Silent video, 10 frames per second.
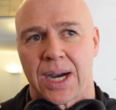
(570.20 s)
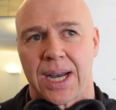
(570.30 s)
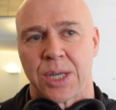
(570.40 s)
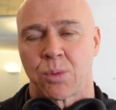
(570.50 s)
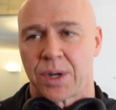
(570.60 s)

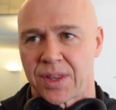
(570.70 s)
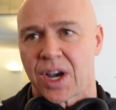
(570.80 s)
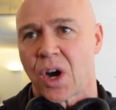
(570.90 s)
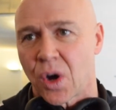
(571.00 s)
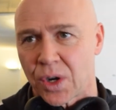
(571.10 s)
is one of
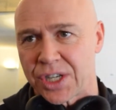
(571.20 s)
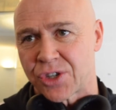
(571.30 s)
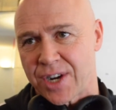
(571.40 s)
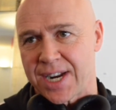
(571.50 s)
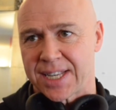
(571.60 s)
the
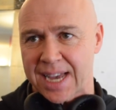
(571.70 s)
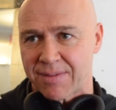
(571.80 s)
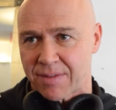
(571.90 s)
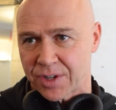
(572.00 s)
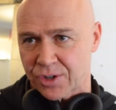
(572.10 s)
hardest trainers
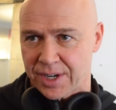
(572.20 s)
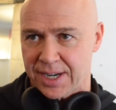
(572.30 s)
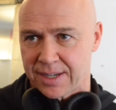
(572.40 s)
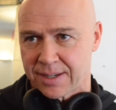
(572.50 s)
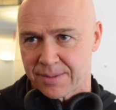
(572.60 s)
I've ever
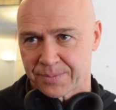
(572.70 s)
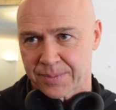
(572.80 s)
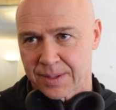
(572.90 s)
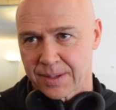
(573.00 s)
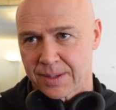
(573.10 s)
trained.
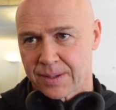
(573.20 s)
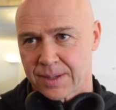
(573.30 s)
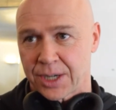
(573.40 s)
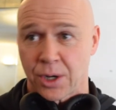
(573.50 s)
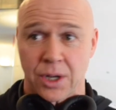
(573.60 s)

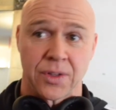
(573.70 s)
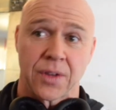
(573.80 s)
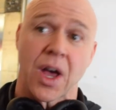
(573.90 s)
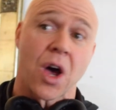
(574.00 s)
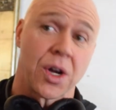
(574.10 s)
Not
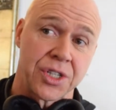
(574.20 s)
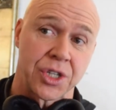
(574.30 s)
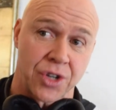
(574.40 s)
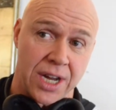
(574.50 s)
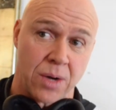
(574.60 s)
the hardest
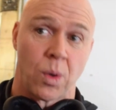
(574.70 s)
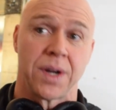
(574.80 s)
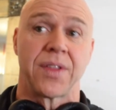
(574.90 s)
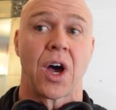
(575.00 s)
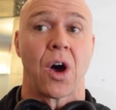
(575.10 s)
to train,
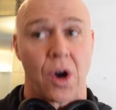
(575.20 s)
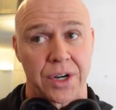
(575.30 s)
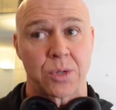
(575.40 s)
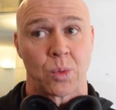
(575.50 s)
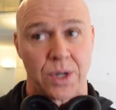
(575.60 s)
one of the
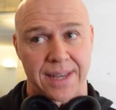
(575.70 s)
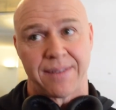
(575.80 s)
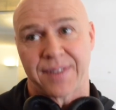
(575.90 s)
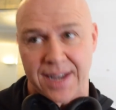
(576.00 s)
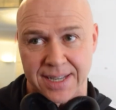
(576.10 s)
hardest
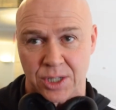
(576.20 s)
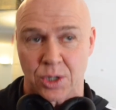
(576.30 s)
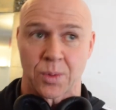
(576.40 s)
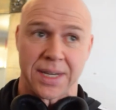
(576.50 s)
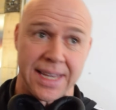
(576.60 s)
working fighters,
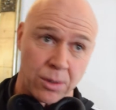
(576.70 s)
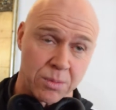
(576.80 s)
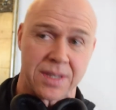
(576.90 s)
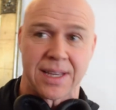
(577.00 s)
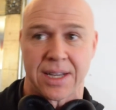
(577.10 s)
because when he
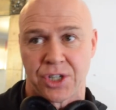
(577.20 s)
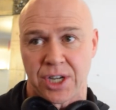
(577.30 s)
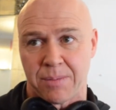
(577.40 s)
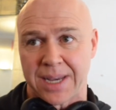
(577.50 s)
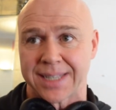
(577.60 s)
comes in that
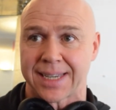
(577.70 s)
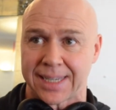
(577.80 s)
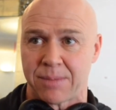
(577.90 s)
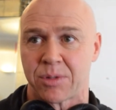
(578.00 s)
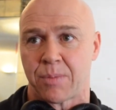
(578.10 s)
gym, you had to
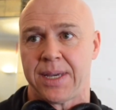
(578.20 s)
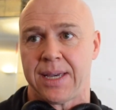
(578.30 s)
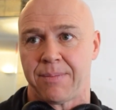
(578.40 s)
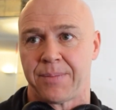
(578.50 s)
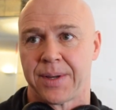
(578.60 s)
kill him to
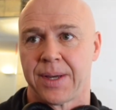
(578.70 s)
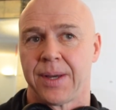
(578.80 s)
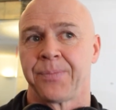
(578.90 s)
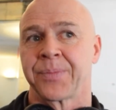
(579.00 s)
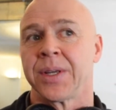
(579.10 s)
beat
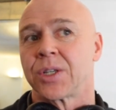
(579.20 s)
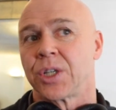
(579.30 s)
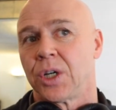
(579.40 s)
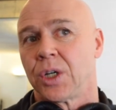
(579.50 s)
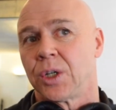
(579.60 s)
him.
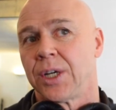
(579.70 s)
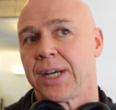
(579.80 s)
So